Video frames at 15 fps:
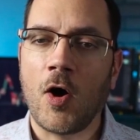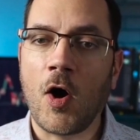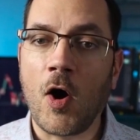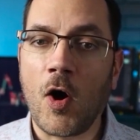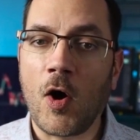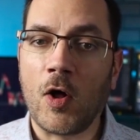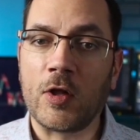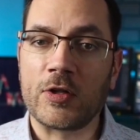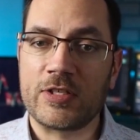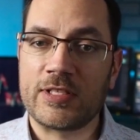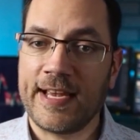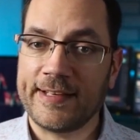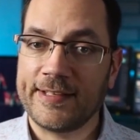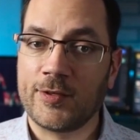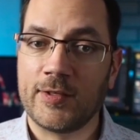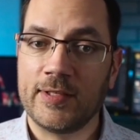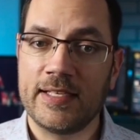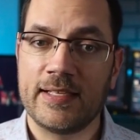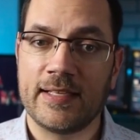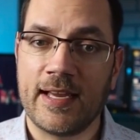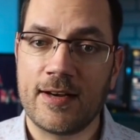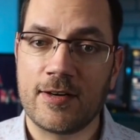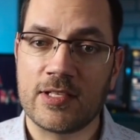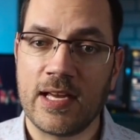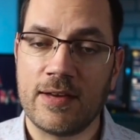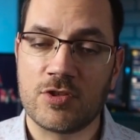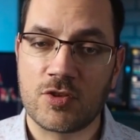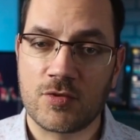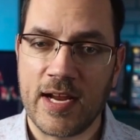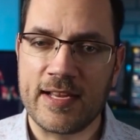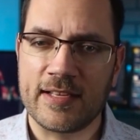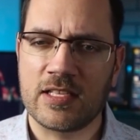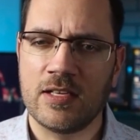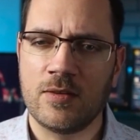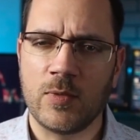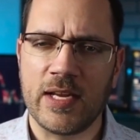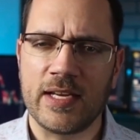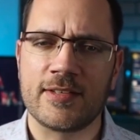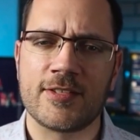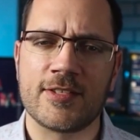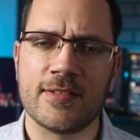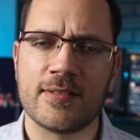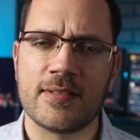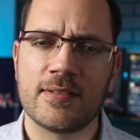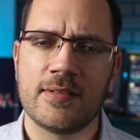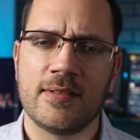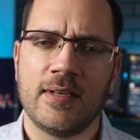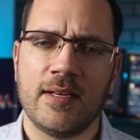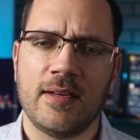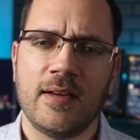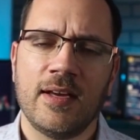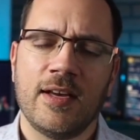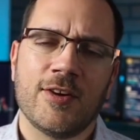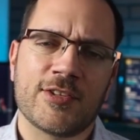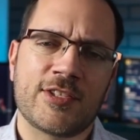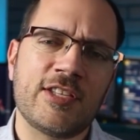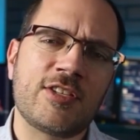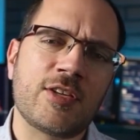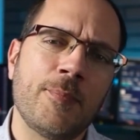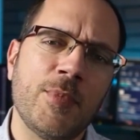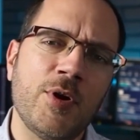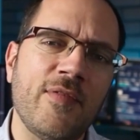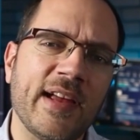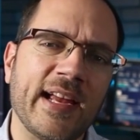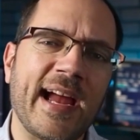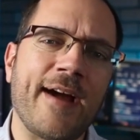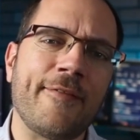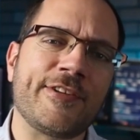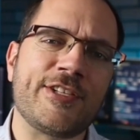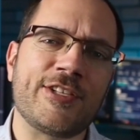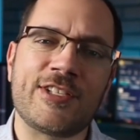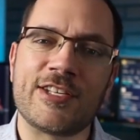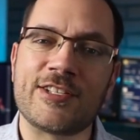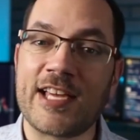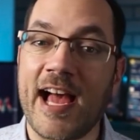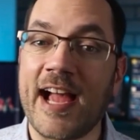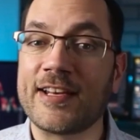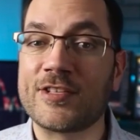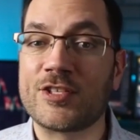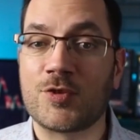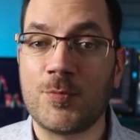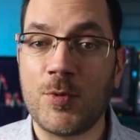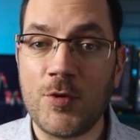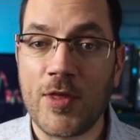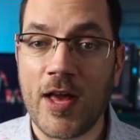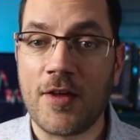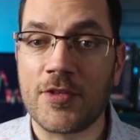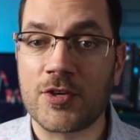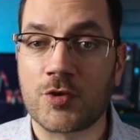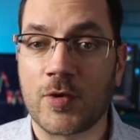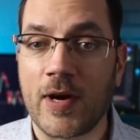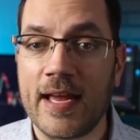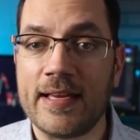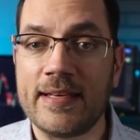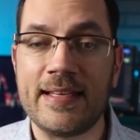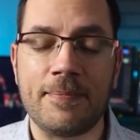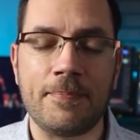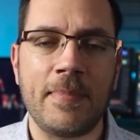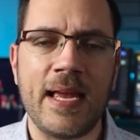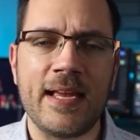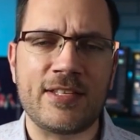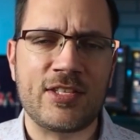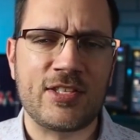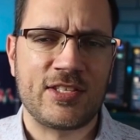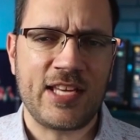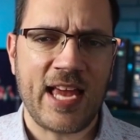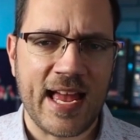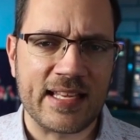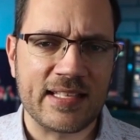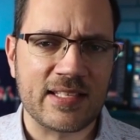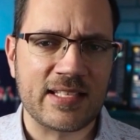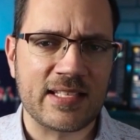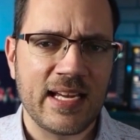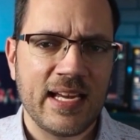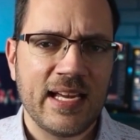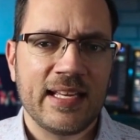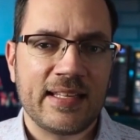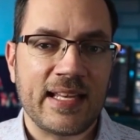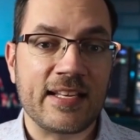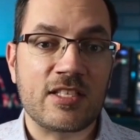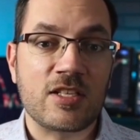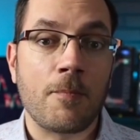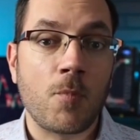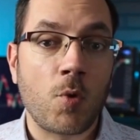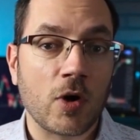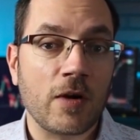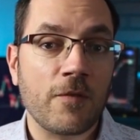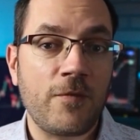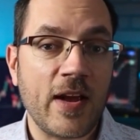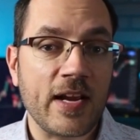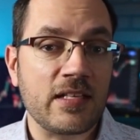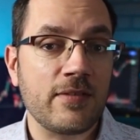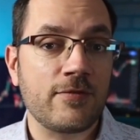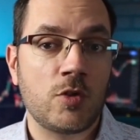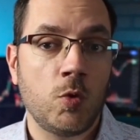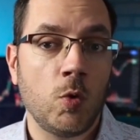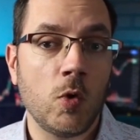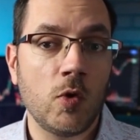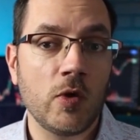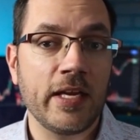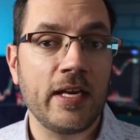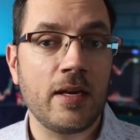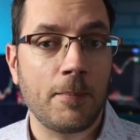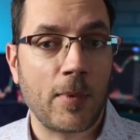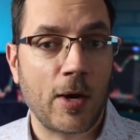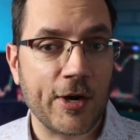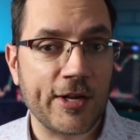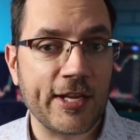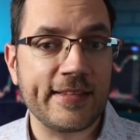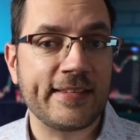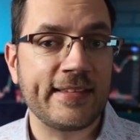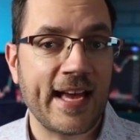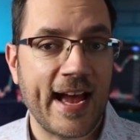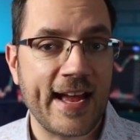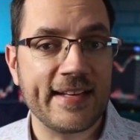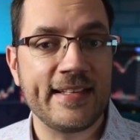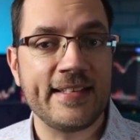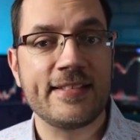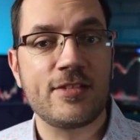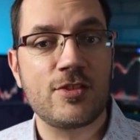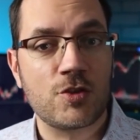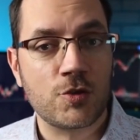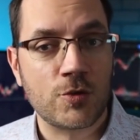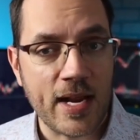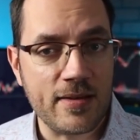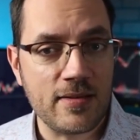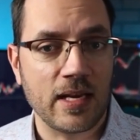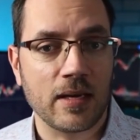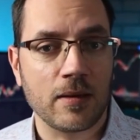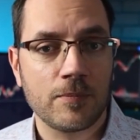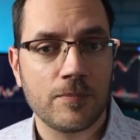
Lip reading: All technical indicators have strengths and weaknesses. Well, since a moving average is designed to smooth out the trend, it makes sense that it's a more effective tool in a market that is trending.